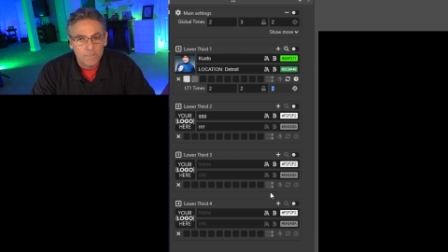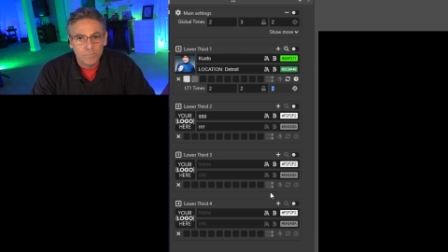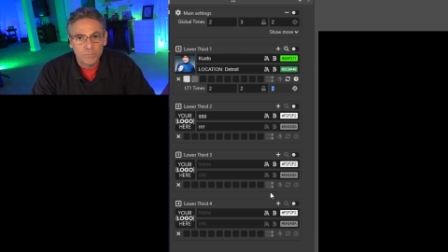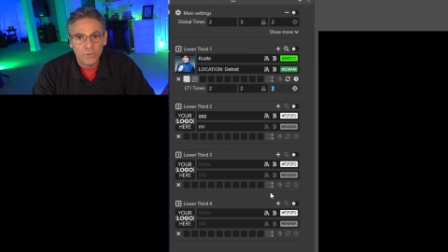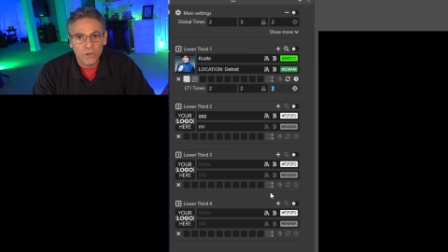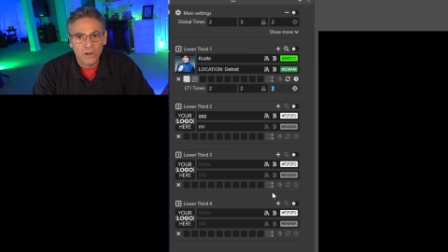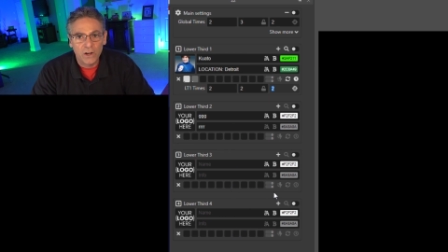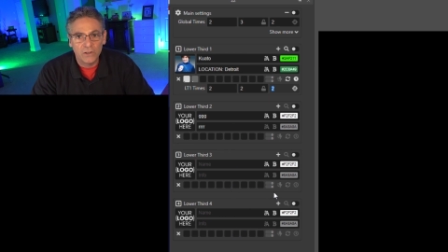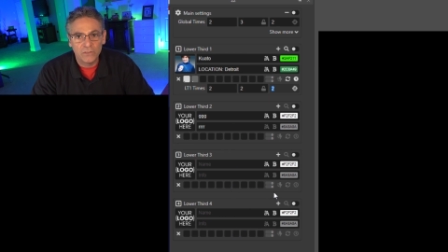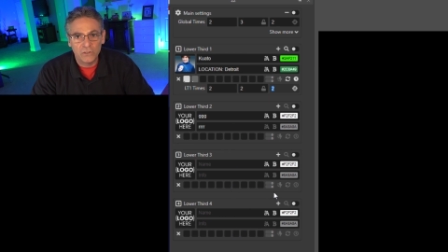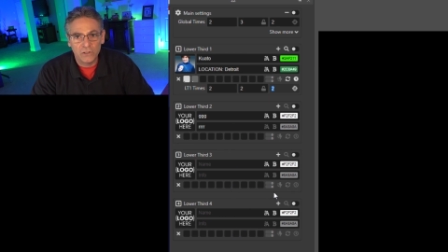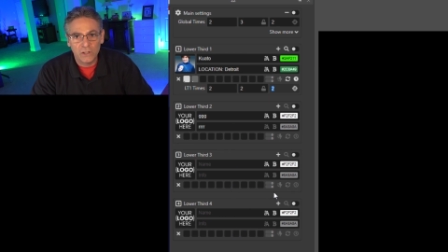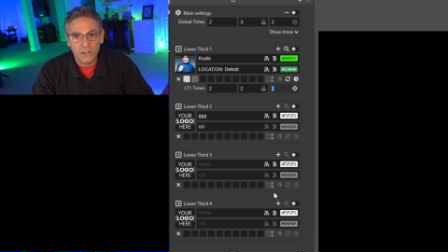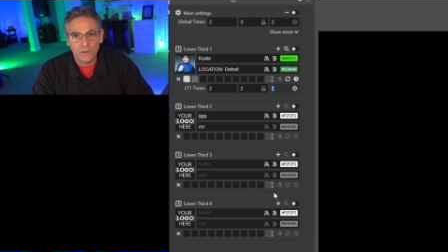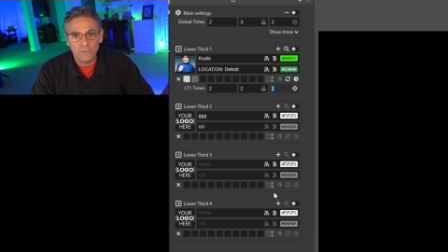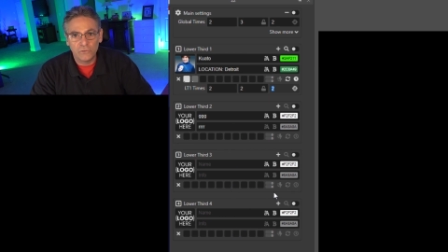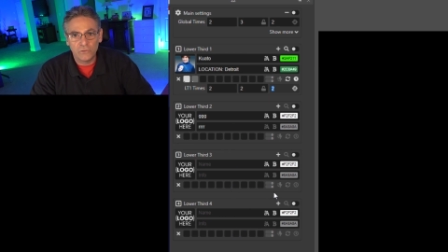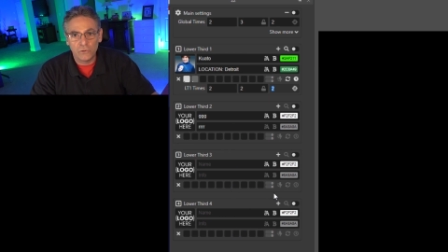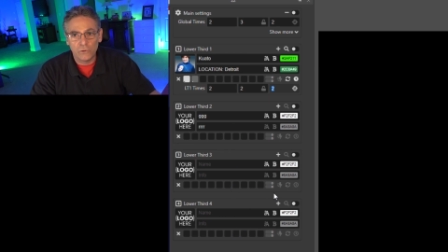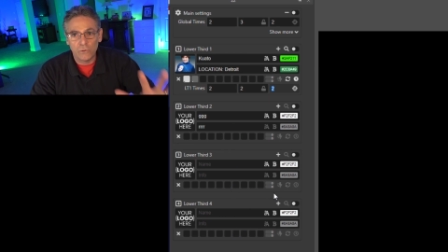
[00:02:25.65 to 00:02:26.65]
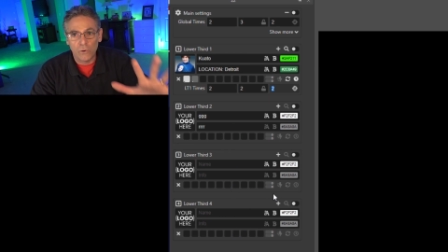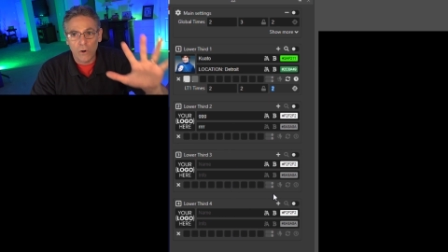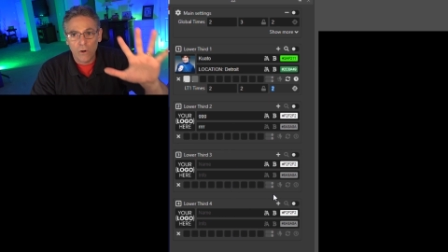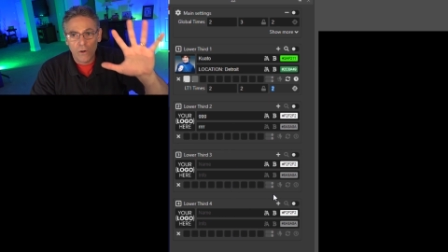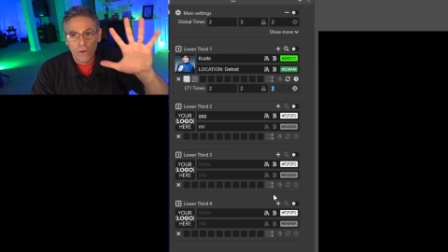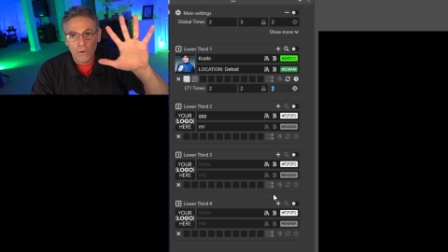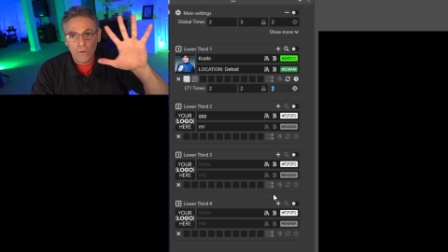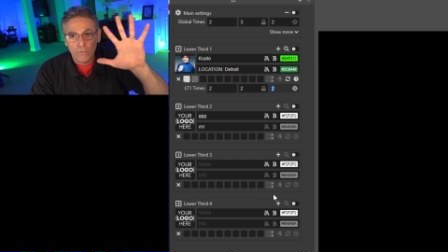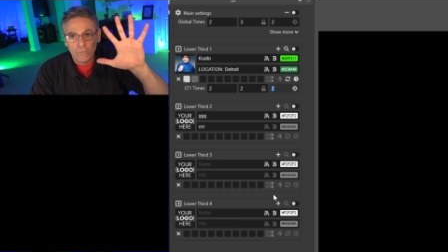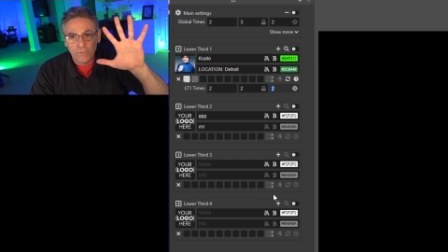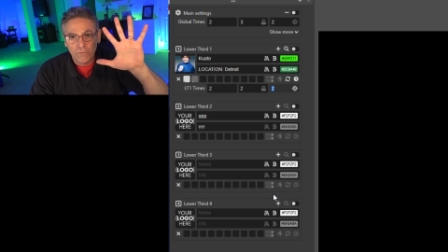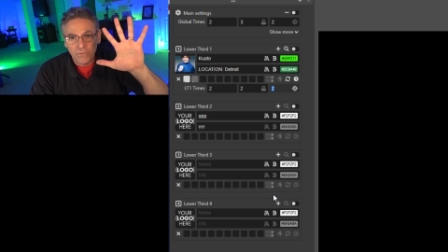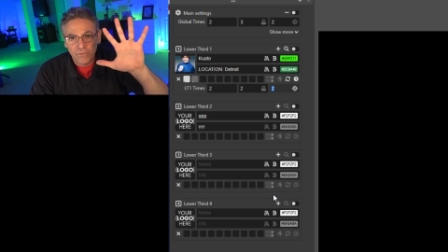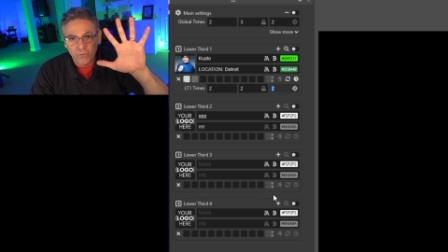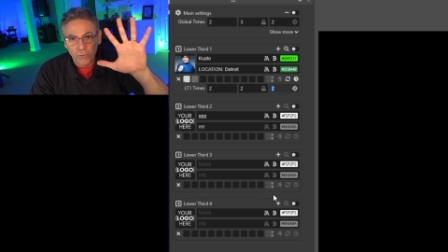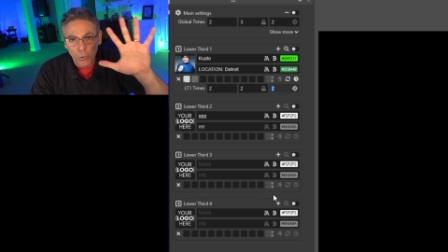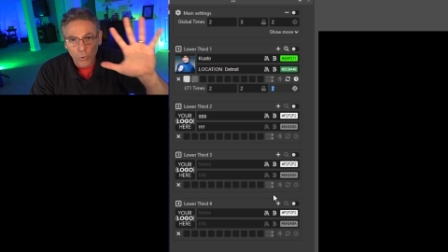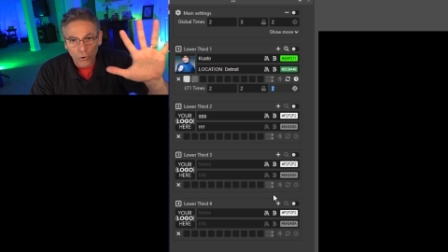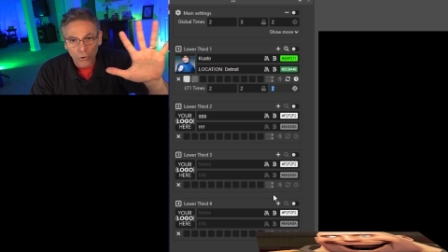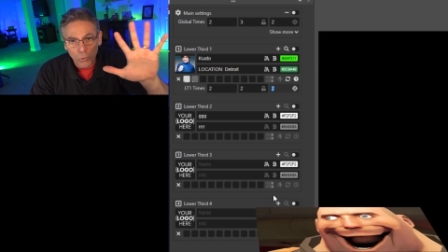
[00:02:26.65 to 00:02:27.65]
because it gives you
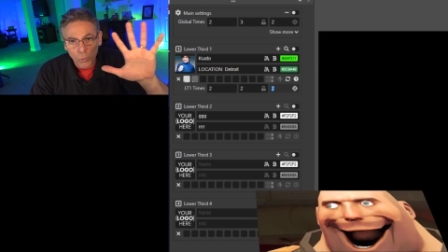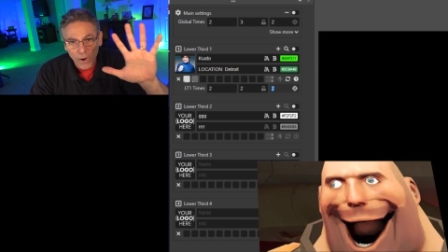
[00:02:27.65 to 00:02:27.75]
4